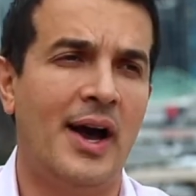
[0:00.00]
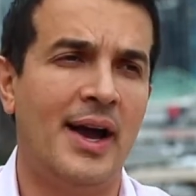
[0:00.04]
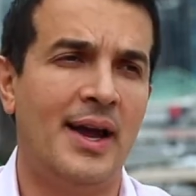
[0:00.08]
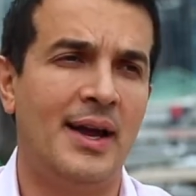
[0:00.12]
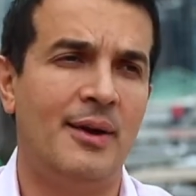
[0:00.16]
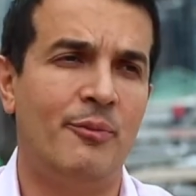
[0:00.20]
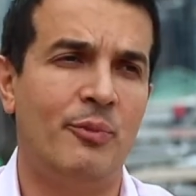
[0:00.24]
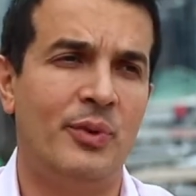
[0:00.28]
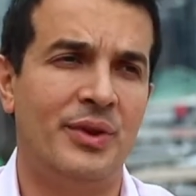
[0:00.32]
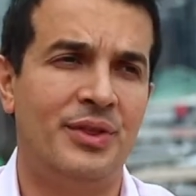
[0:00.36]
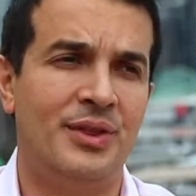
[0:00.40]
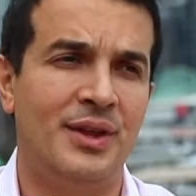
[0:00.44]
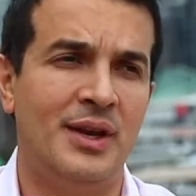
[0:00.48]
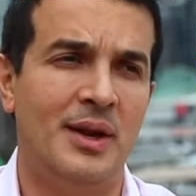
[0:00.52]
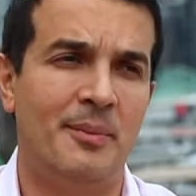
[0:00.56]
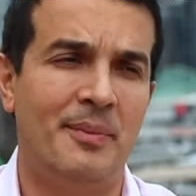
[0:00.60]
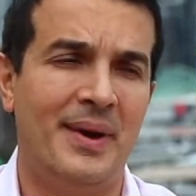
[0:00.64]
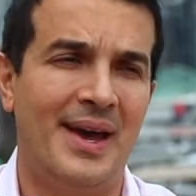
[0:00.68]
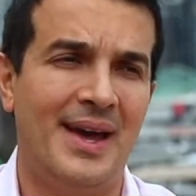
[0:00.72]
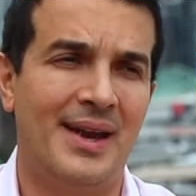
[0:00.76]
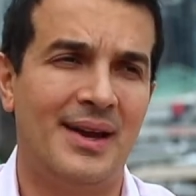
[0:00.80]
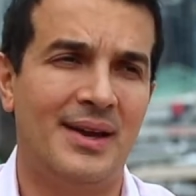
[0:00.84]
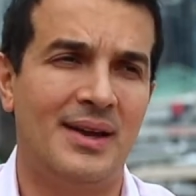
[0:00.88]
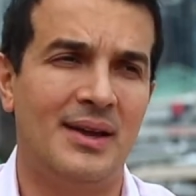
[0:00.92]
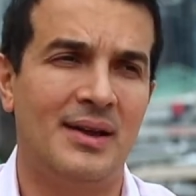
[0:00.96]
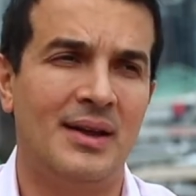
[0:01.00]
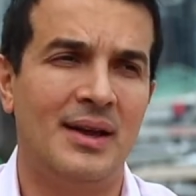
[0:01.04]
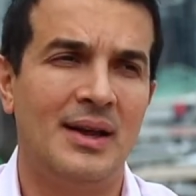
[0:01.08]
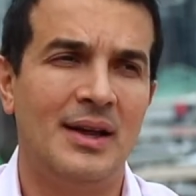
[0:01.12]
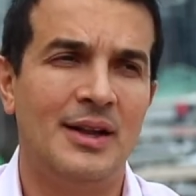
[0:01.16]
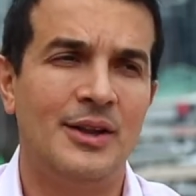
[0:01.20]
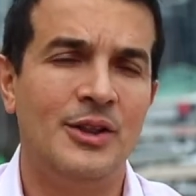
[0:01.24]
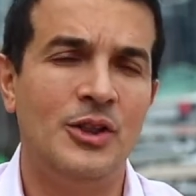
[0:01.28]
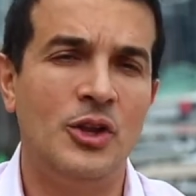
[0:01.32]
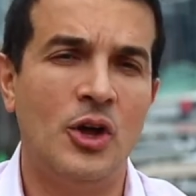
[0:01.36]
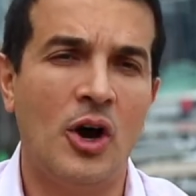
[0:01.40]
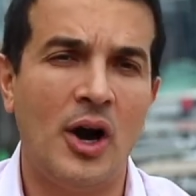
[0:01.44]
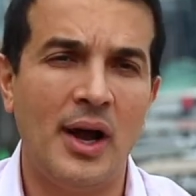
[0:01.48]
Within about
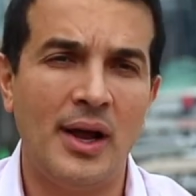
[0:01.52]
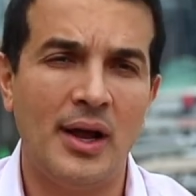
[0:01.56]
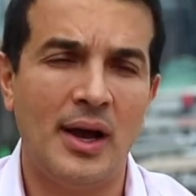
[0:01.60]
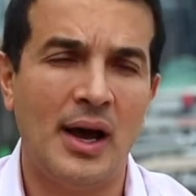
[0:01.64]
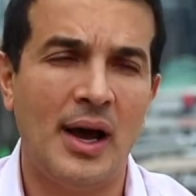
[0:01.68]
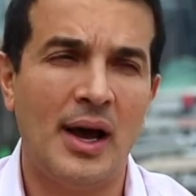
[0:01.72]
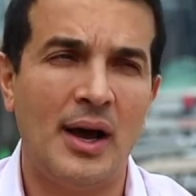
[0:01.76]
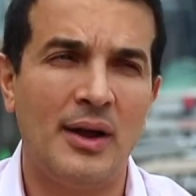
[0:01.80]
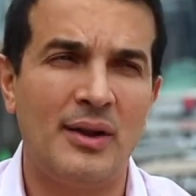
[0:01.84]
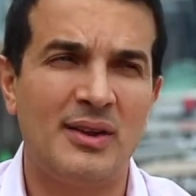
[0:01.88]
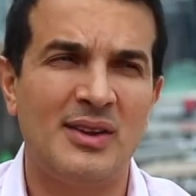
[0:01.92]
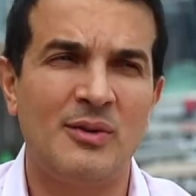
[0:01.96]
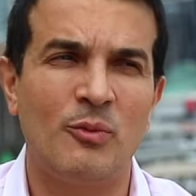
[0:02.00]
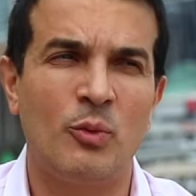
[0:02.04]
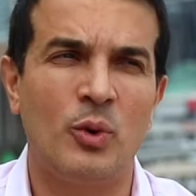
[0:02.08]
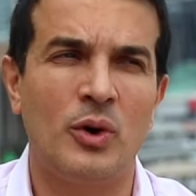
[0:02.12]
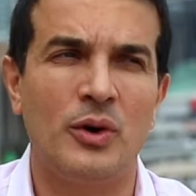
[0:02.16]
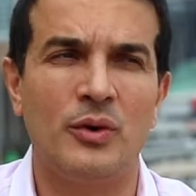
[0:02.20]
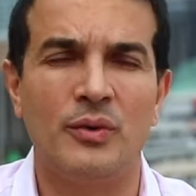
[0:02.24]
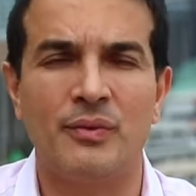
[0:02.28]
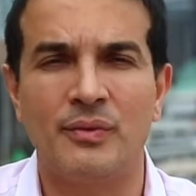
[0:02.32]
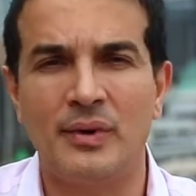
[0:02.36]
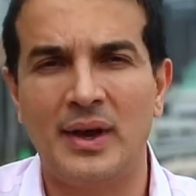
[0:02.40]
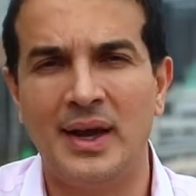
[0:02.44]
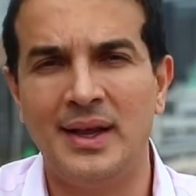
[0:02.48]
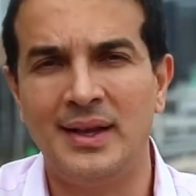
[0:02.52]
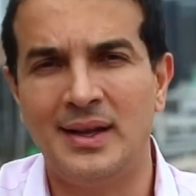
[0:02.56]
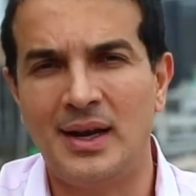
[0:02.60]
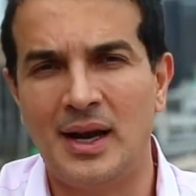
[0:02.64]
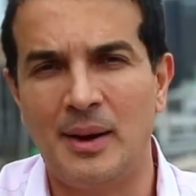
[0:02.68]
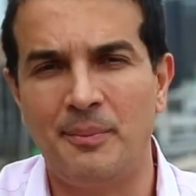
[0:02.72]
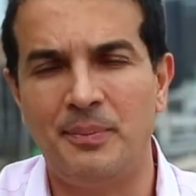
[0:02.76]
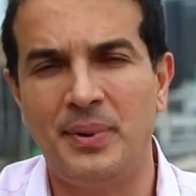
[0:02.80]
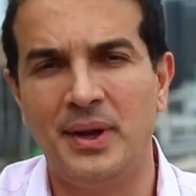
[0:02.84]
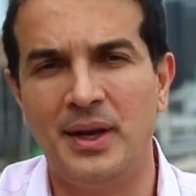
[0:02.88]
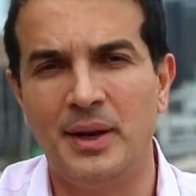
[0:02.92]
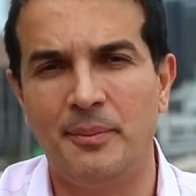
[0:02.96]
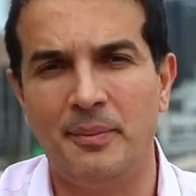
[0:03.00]
ended
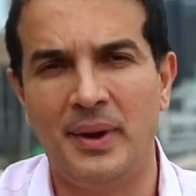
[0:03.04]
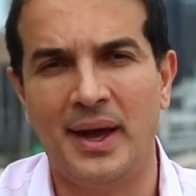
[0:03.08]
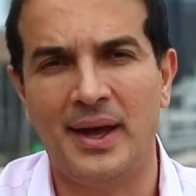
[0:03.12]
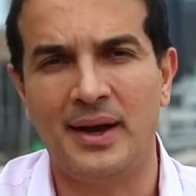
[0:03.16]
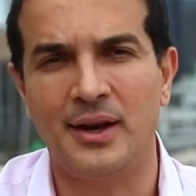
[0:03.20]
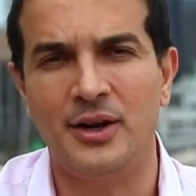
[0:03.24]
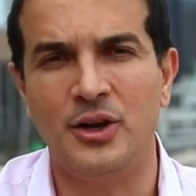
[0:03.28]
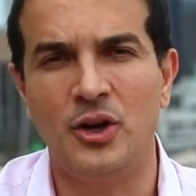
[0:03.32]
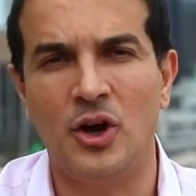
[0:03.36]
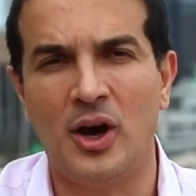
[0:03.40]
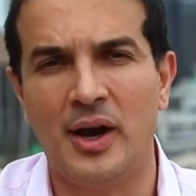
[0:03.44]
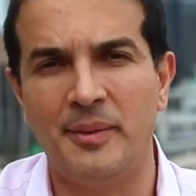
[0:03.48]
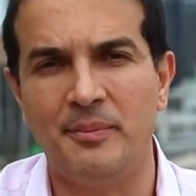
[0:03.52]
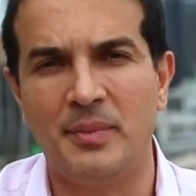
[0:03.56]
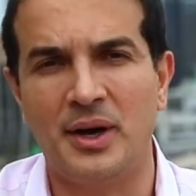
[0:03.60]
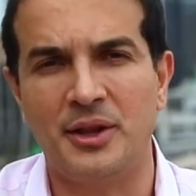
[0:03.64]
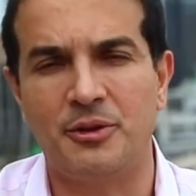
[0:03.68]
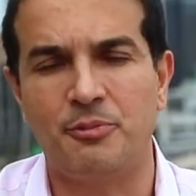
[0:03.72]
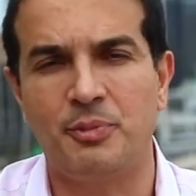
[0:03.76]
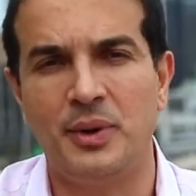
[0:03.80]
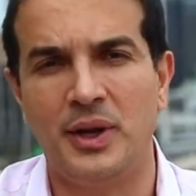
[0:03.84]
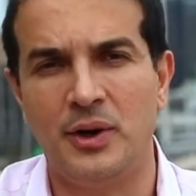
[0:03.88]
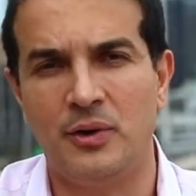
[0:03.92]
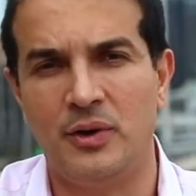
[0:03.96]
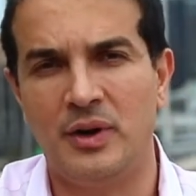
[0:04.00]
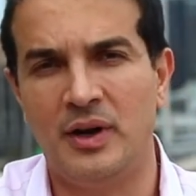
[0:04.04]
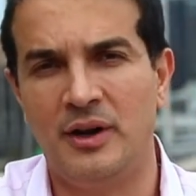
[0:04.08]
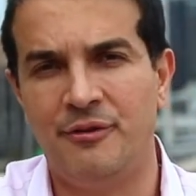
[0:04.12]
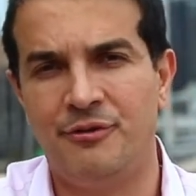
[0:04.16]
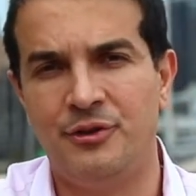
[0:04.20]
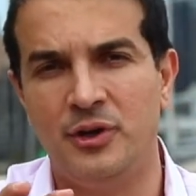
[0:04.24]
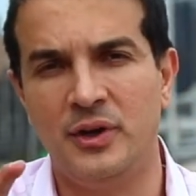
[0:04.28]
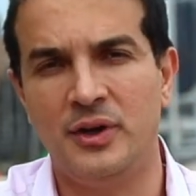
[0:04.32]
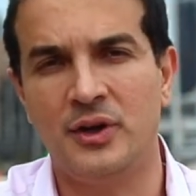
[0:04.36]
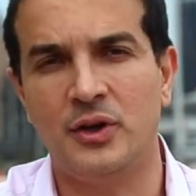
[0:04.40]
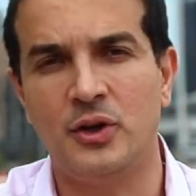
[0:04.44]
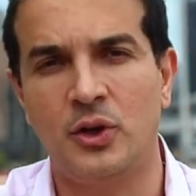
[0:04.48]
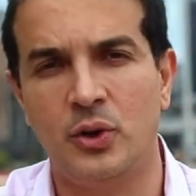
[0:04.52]
up being about a 9-month period if
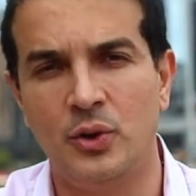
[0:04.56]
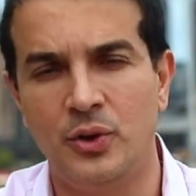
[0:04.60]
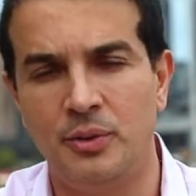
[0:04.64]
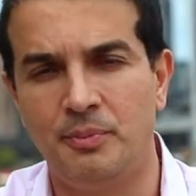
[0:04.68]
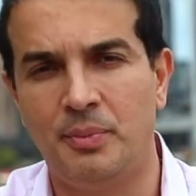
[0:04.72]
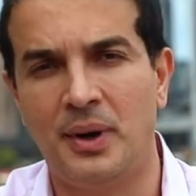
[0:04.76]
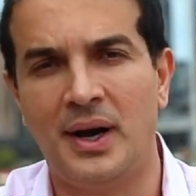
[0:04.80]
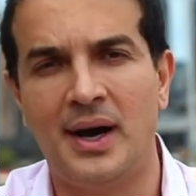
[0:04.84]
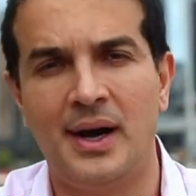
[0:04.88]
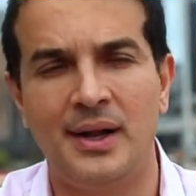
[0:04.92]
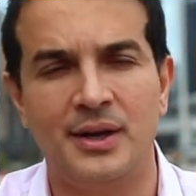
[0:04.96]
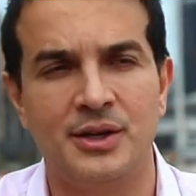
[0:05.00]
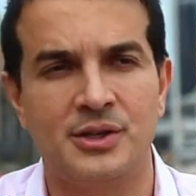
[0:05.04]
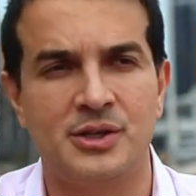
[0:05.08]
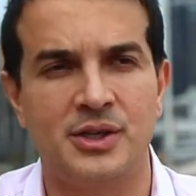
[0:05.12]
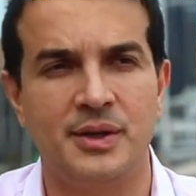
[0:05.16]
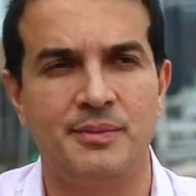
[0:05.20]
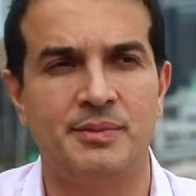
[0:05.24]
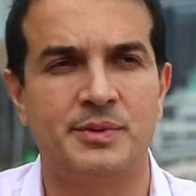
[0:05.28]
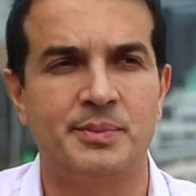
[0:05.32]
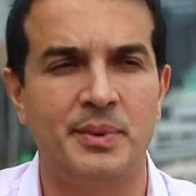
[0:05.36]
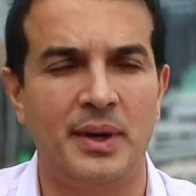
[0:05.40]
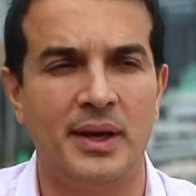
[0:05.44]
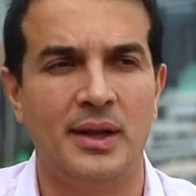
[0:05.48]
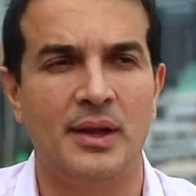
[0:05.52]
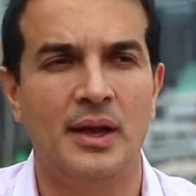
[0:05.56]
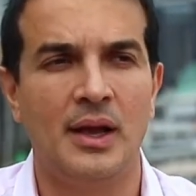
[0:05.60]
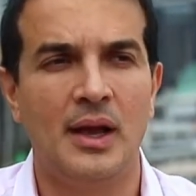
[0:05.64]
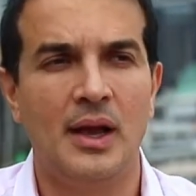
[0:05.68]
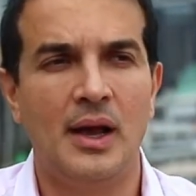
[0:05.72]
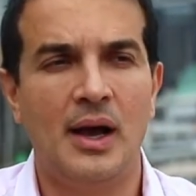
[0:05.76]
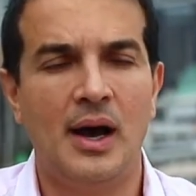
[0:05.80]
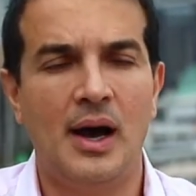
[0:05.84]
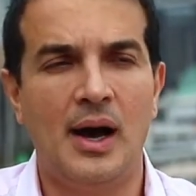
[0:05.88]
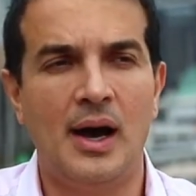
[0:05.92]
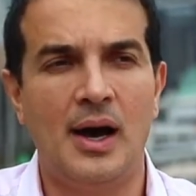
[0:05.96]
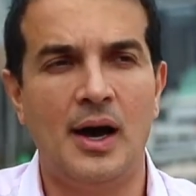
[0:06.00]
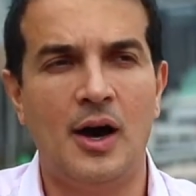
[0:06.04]
you include partnerships, but
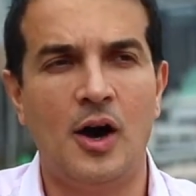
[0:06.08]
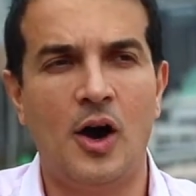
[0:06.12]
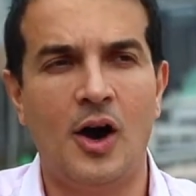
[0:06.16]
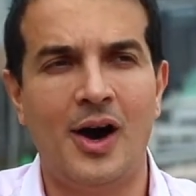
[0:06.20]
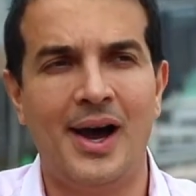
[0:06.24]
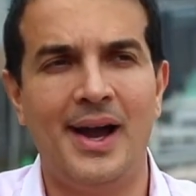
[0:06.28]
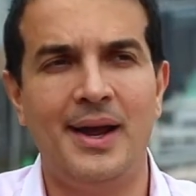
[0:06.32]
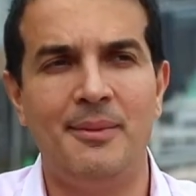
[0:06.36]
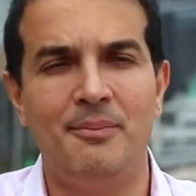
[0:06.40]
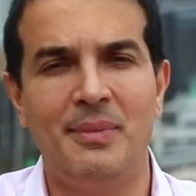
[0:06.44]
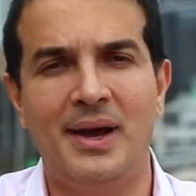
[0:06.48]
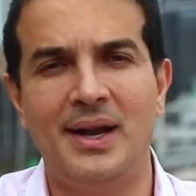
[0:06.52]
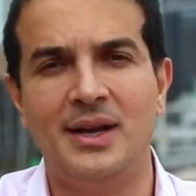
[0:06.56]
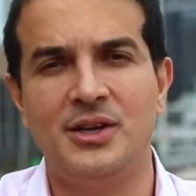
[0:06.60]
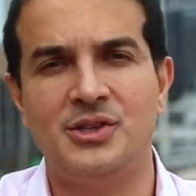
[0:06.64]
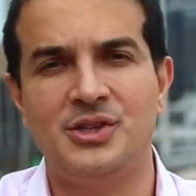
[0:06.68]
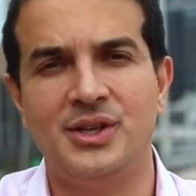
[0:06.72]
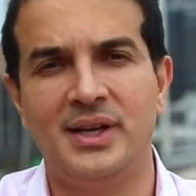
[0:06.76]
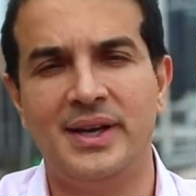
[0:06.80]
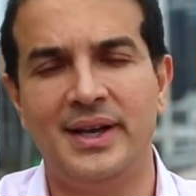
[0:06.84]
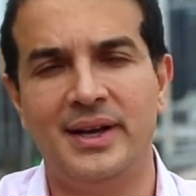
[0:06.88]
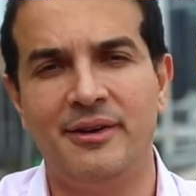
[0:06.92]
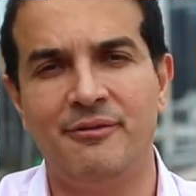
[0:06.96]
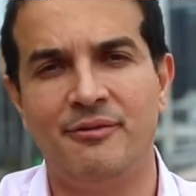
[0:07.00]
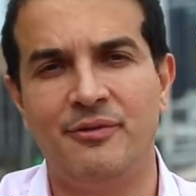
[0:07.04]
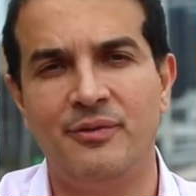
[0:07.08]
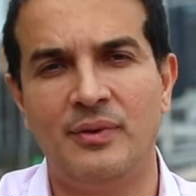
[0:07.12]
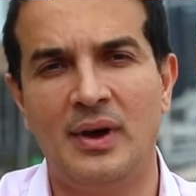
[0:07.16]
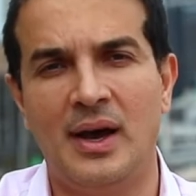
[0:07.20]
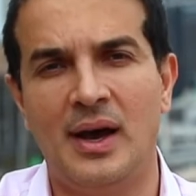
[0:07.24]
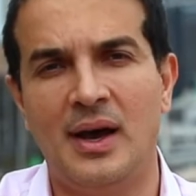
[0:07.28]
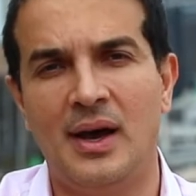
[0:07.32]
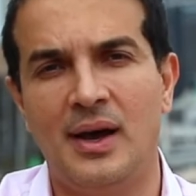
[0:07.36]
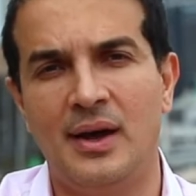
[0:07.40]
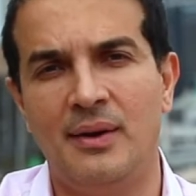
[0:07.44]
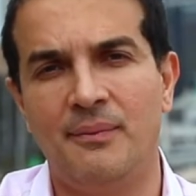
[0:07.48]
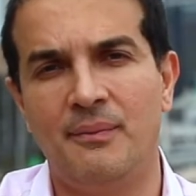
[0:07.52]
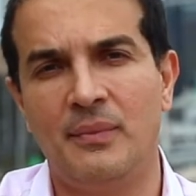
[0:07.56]
I managed to get
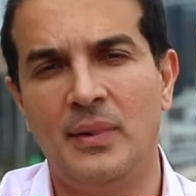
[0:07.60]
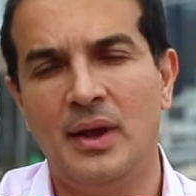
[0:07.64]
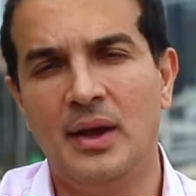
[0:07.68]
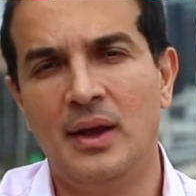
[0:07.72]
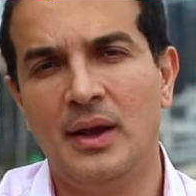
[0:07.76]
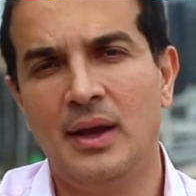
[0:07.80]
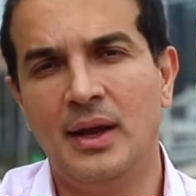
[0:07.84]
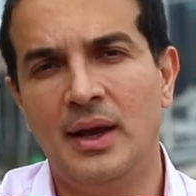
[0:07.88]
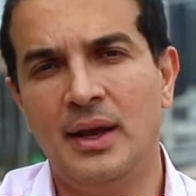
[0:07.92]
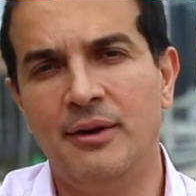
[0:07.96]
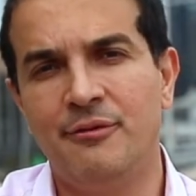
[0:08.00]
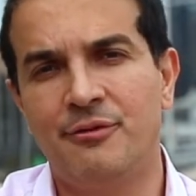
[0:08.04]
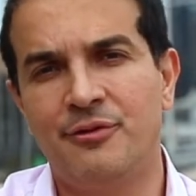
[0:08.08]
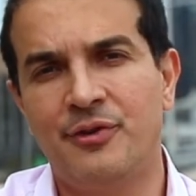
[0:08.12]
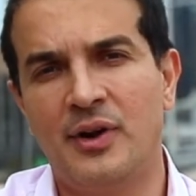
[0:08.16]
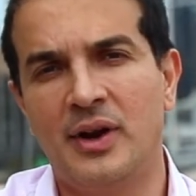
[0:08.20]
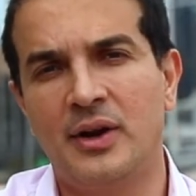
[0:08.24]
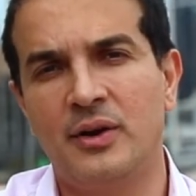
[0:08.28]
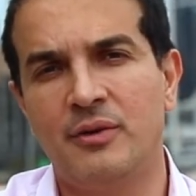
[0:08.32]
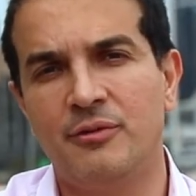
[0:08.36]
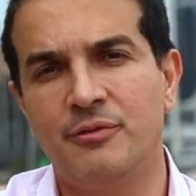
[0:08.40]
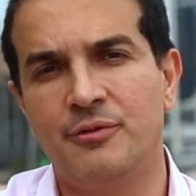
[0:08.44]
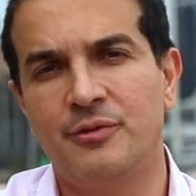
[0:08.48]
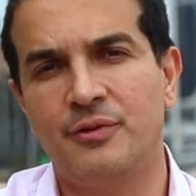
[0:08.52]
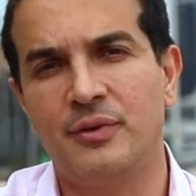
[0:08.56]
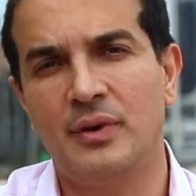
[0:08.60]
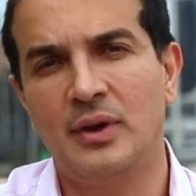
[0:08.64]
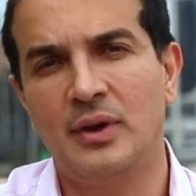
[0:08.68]
in front of